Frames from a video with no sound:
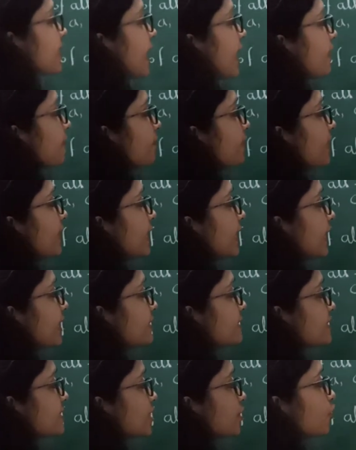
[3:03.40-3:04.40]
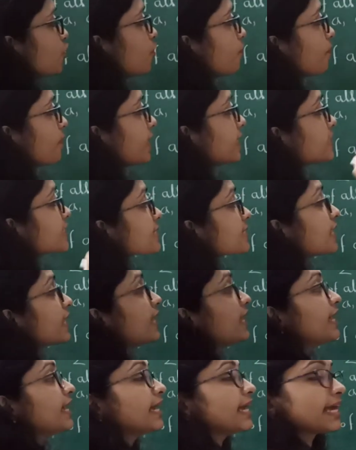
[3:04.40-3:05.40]
can be length zero. Means
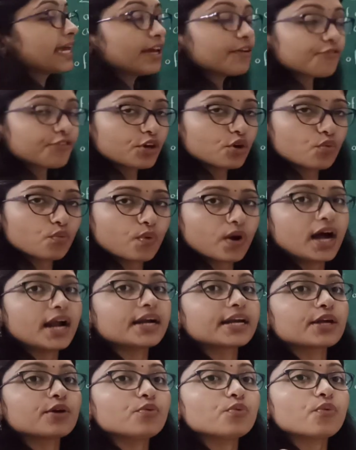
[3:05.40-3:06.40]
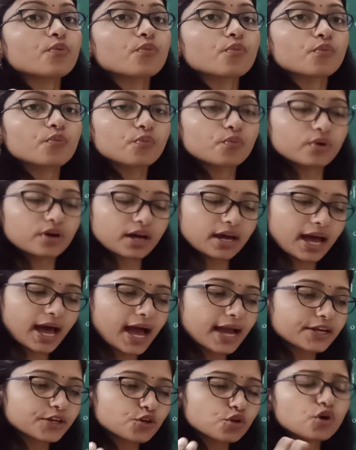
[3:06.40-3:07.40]
if you want,
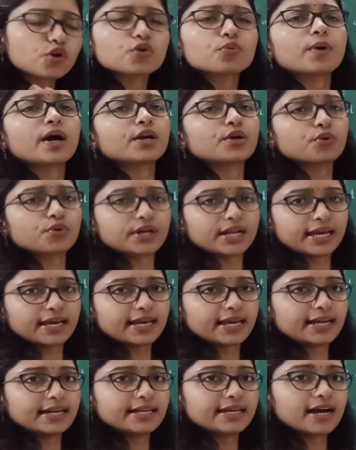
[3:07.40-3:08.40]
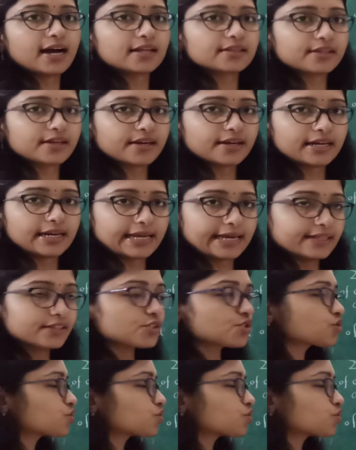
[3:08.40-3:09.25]
I don't want to take any other length.